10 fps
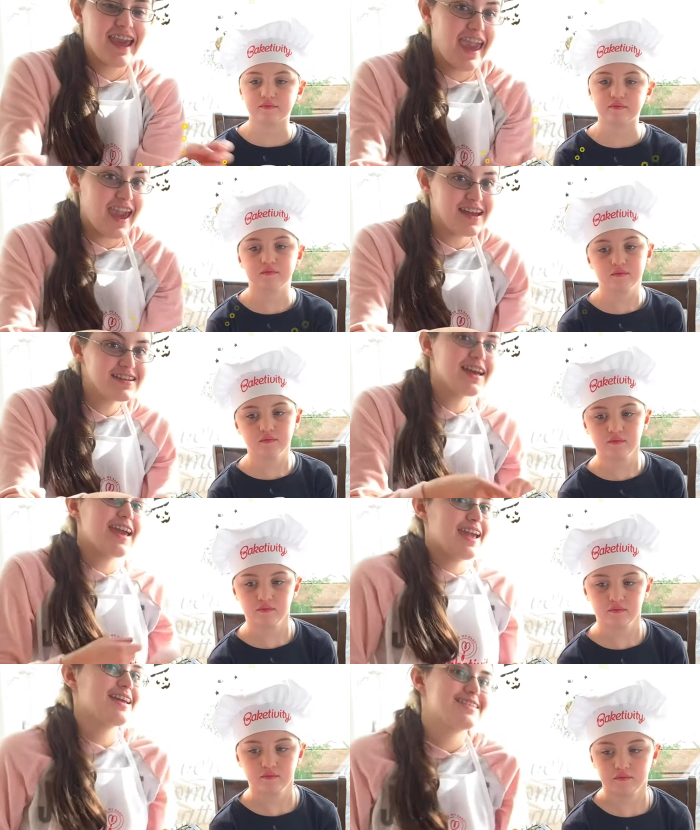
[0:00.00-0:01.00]
Speaker 1: and
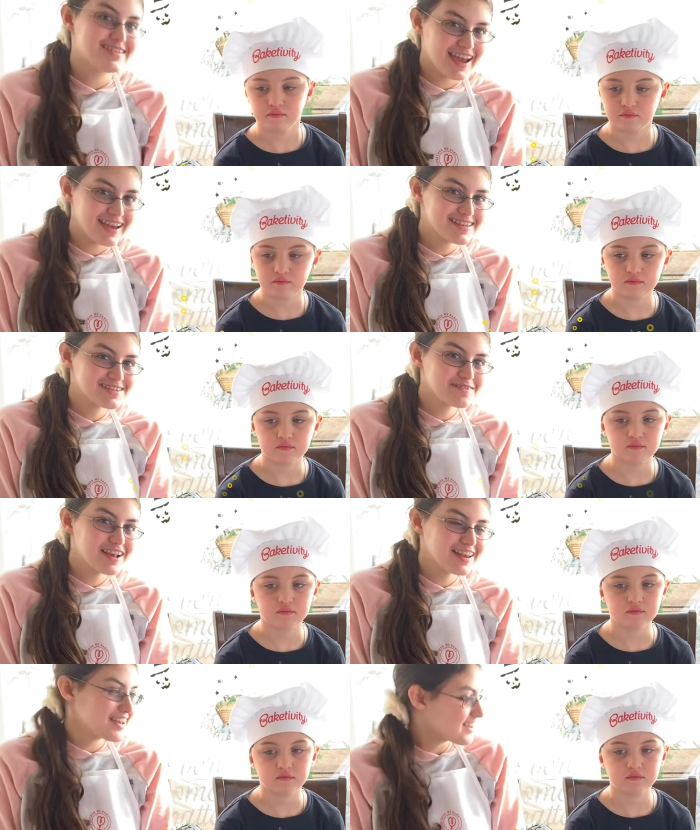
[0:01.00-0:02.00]
it tastes
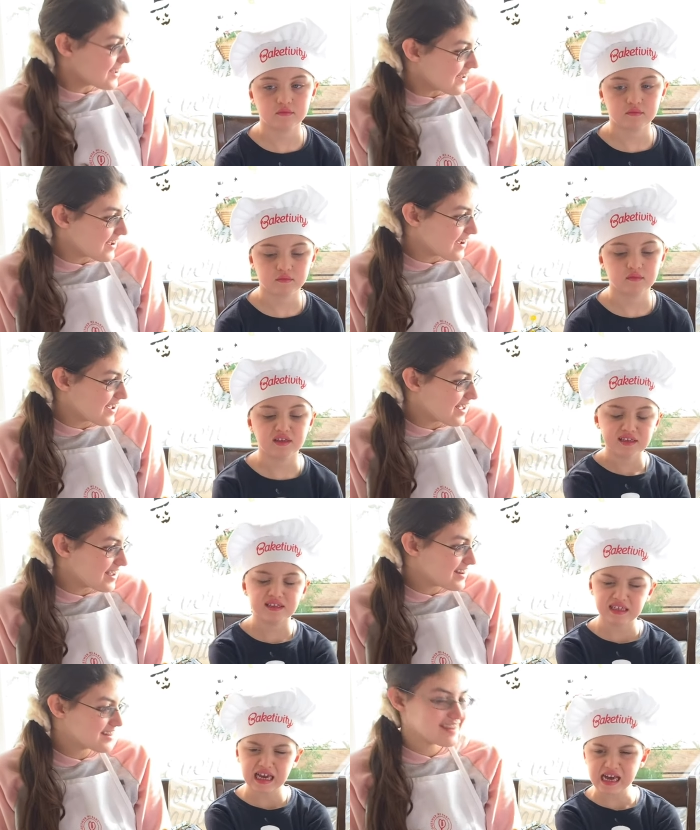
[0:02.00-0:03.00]
really good.
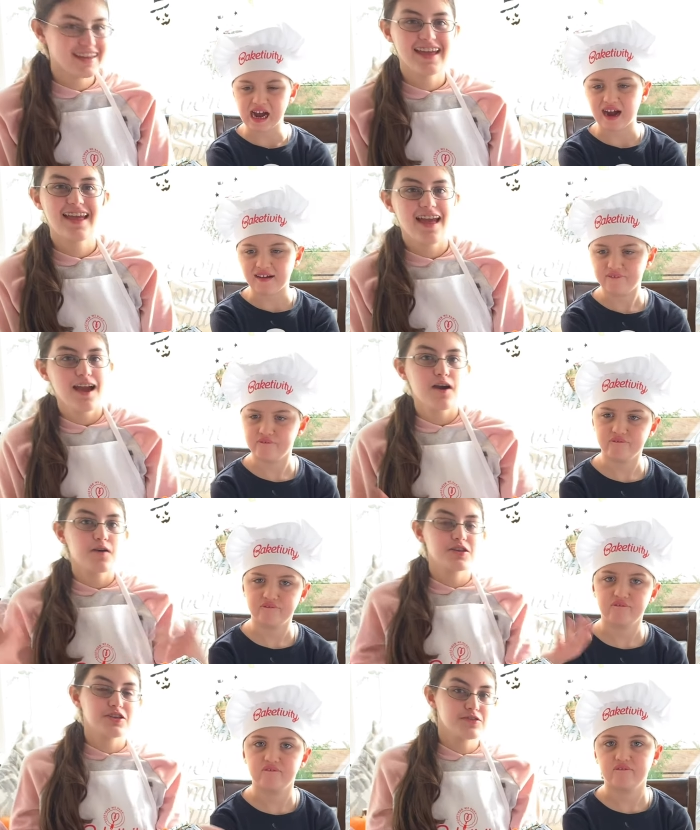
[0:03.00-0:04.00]
Yeah.
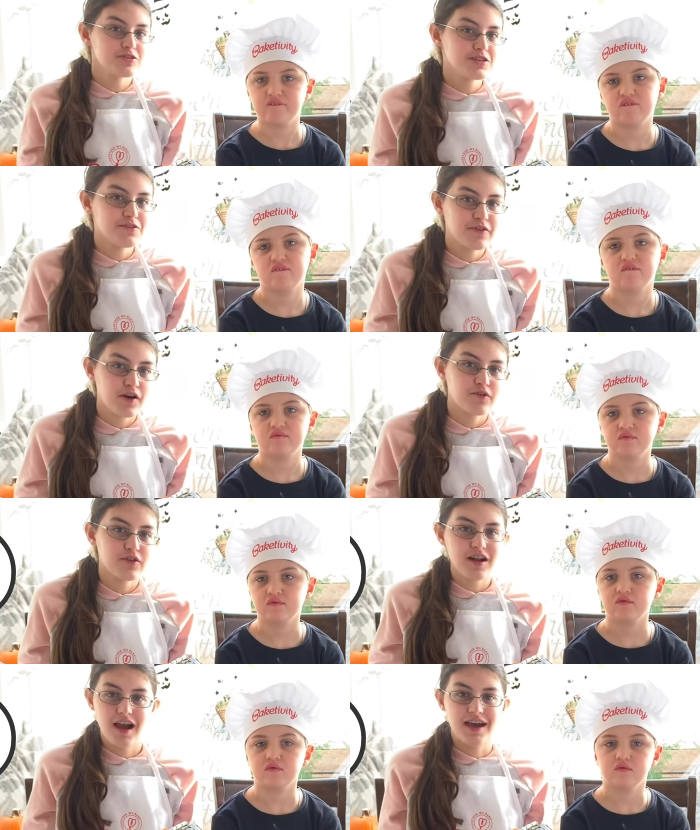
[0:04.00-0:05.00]
You should vote for
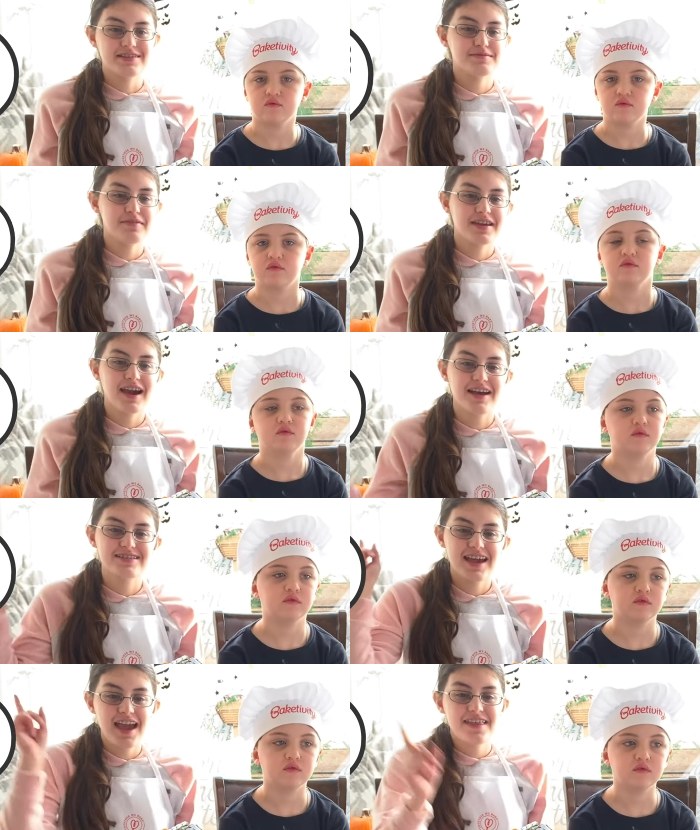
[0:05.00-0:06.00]
us because
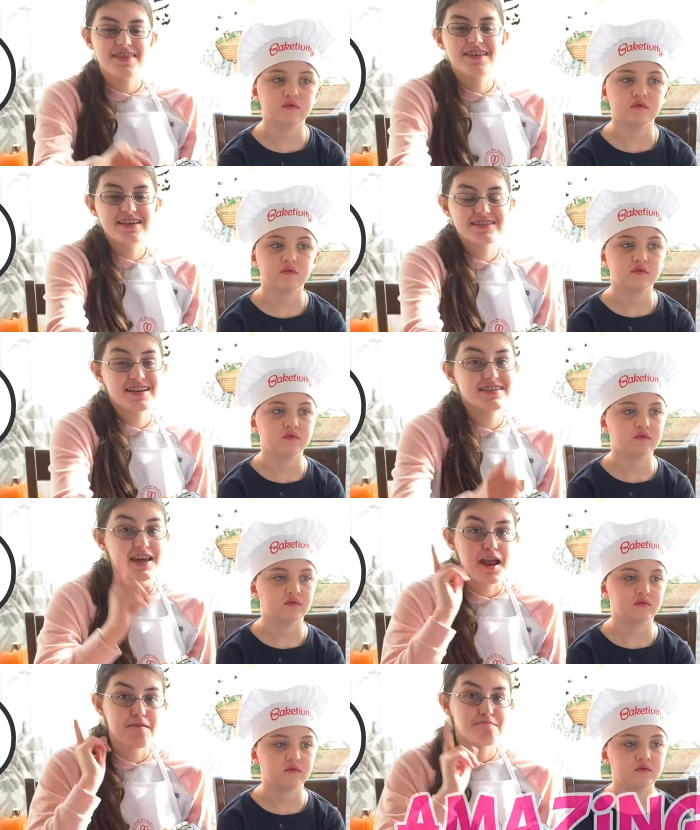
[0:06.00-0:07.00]
this is an
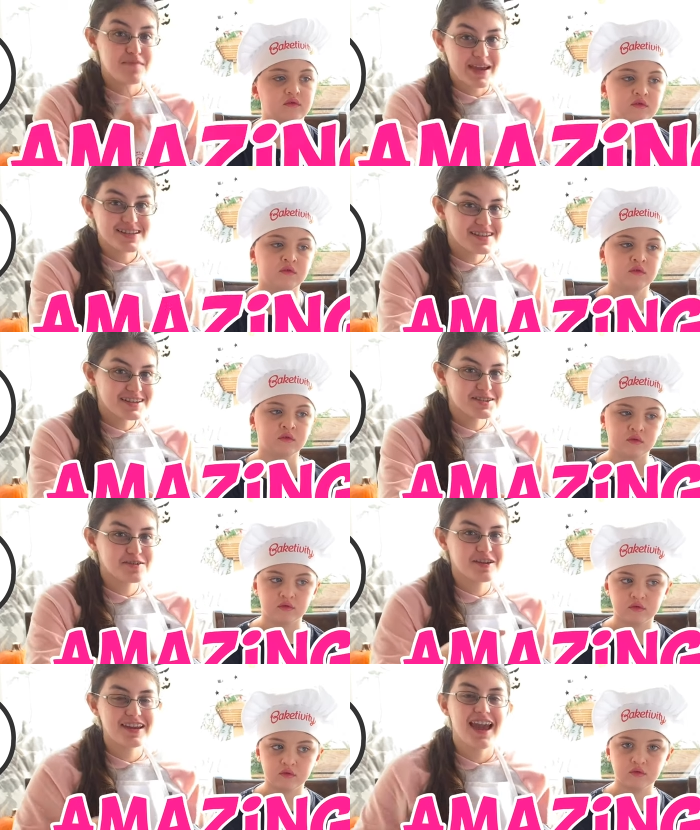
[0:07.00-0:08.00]
amazing
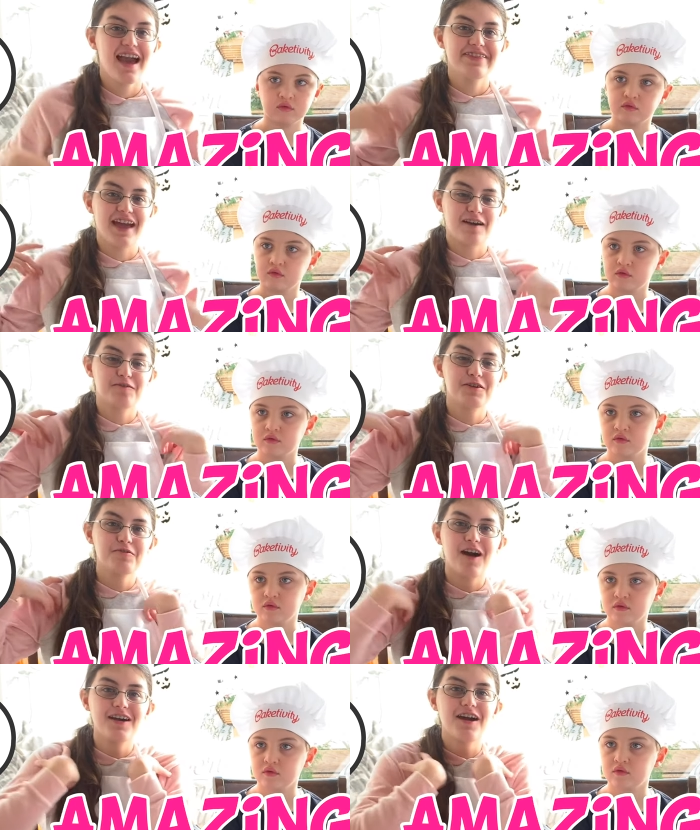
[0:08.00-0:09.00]
treat that we
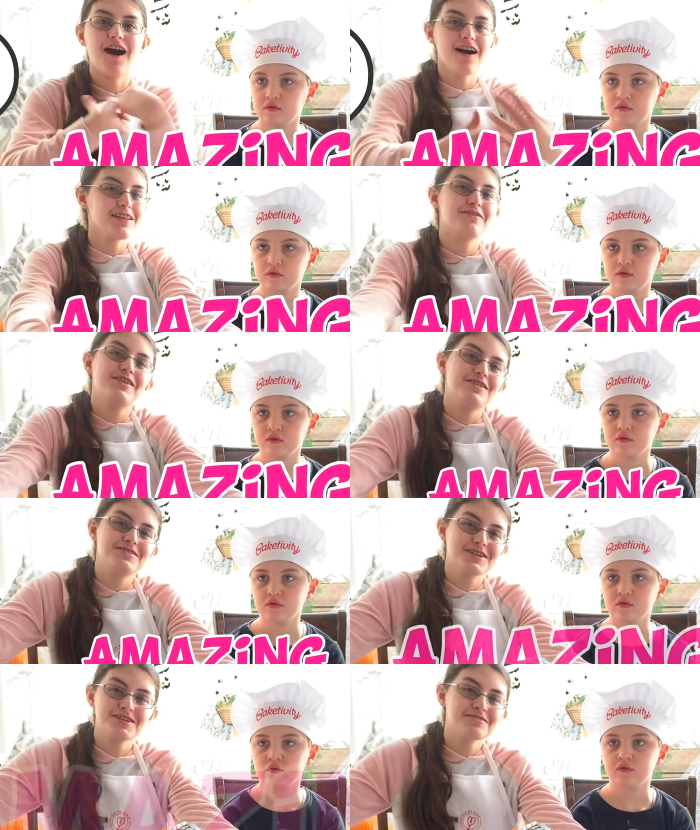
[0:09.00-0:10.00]
want all of you to
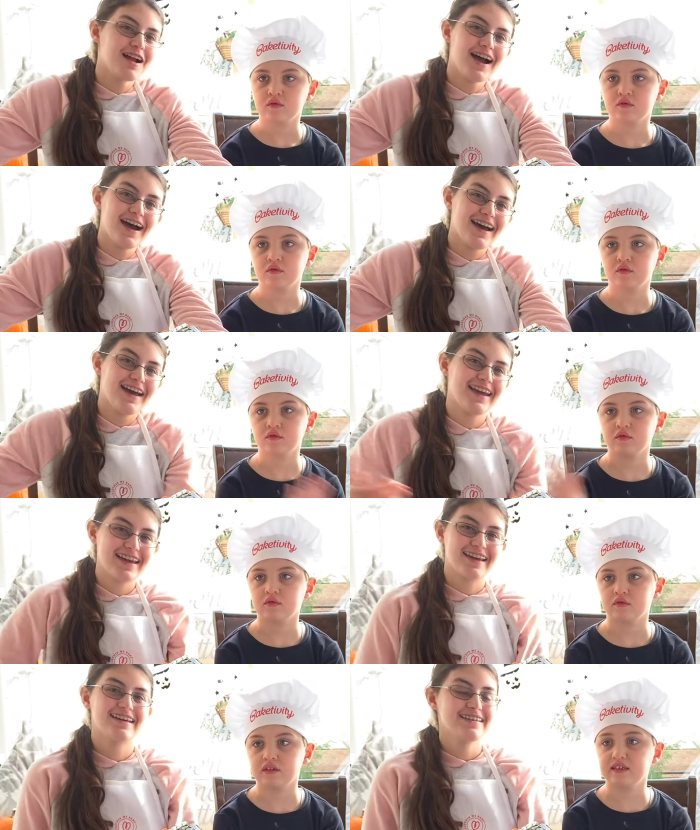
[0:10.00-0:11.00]
try.
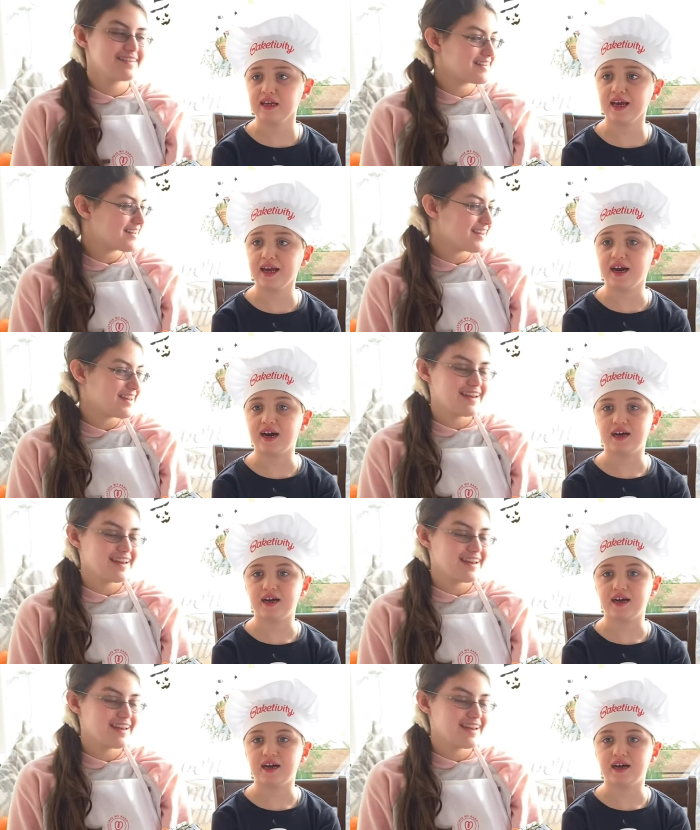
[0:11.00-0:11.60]
Yeah.